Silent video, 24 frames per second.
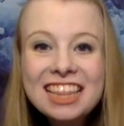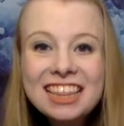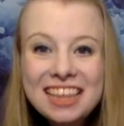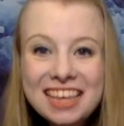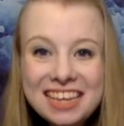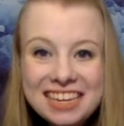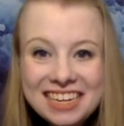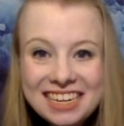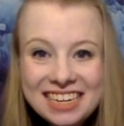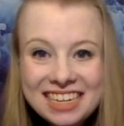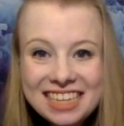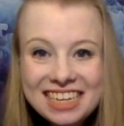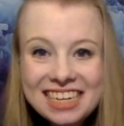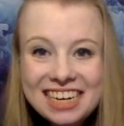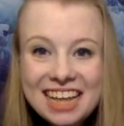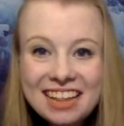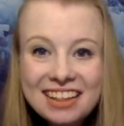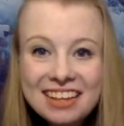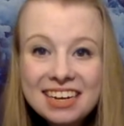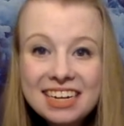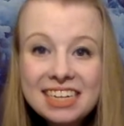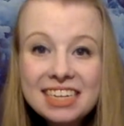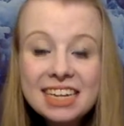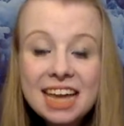This is the
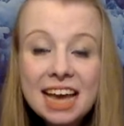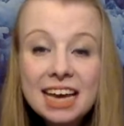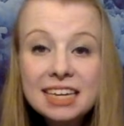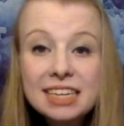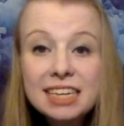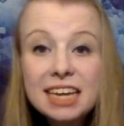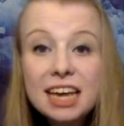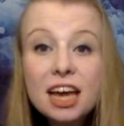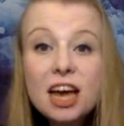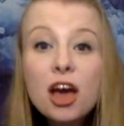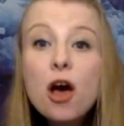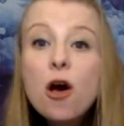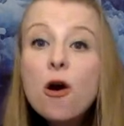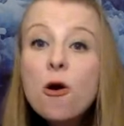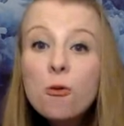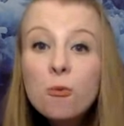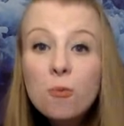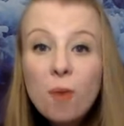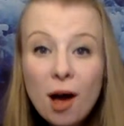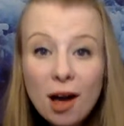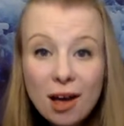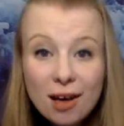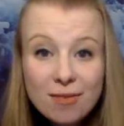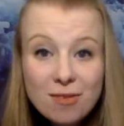Daily Dyslexic.
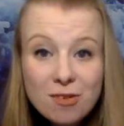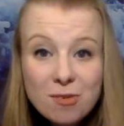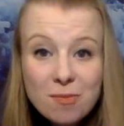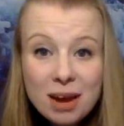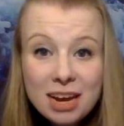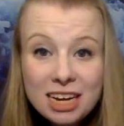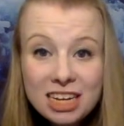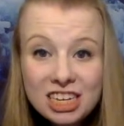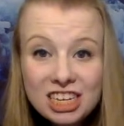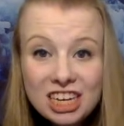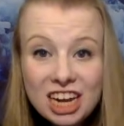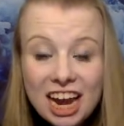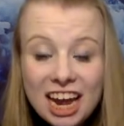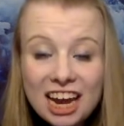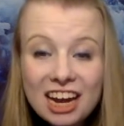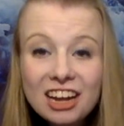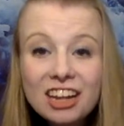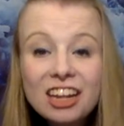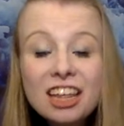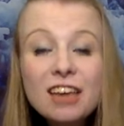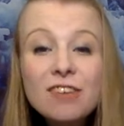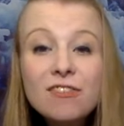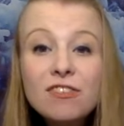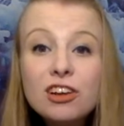Welcome to my
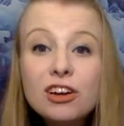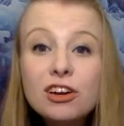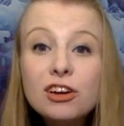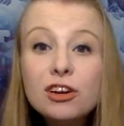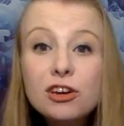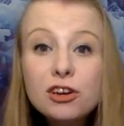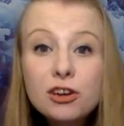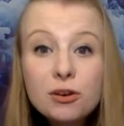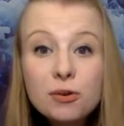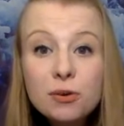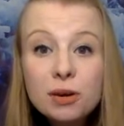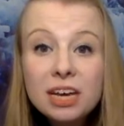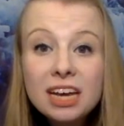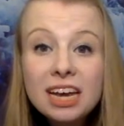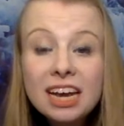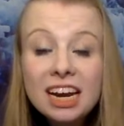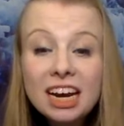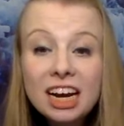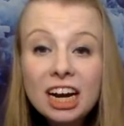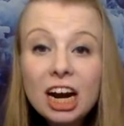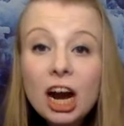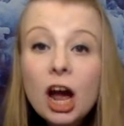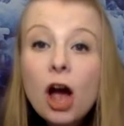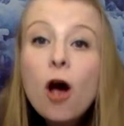channel. If you're new
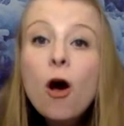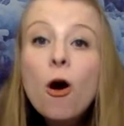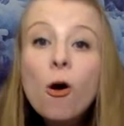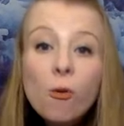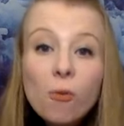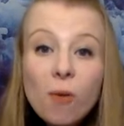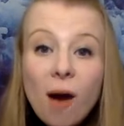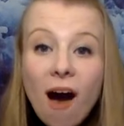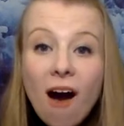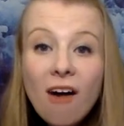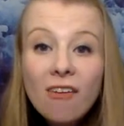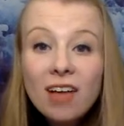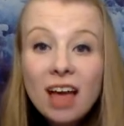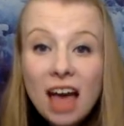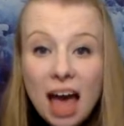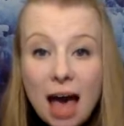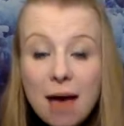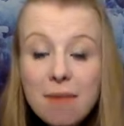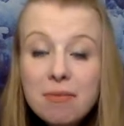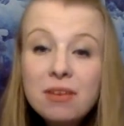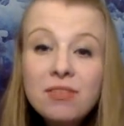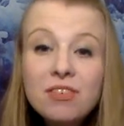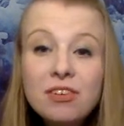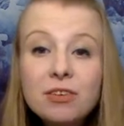here, welcome.
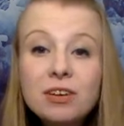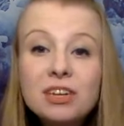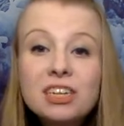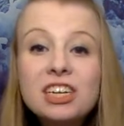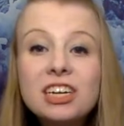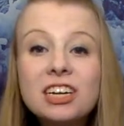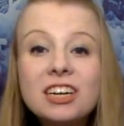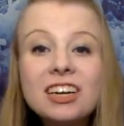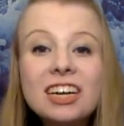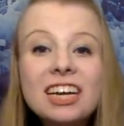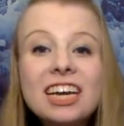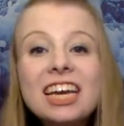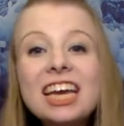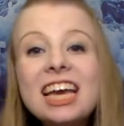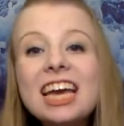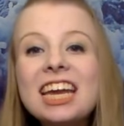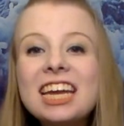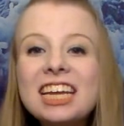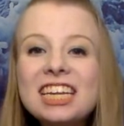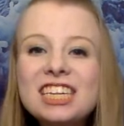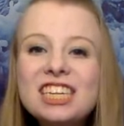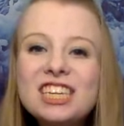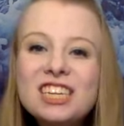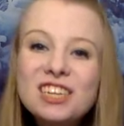If you're returning, it
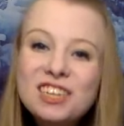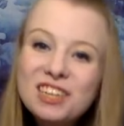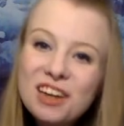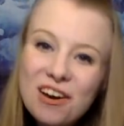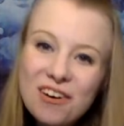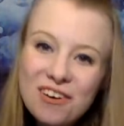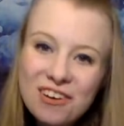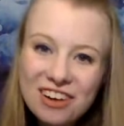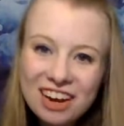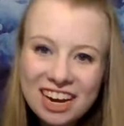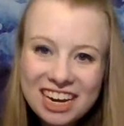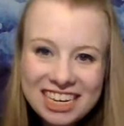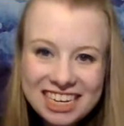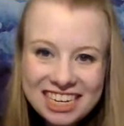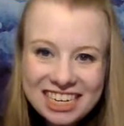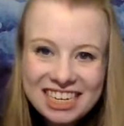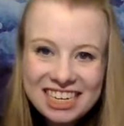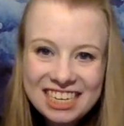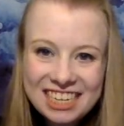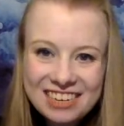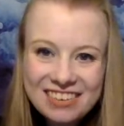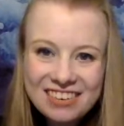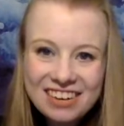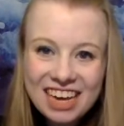is so great to
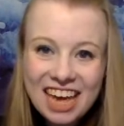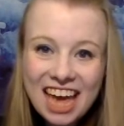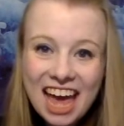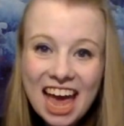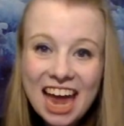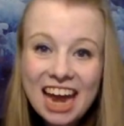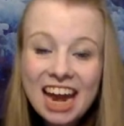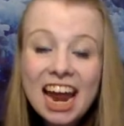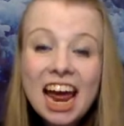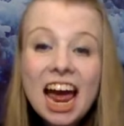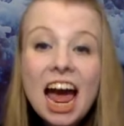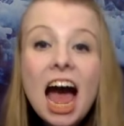see you again.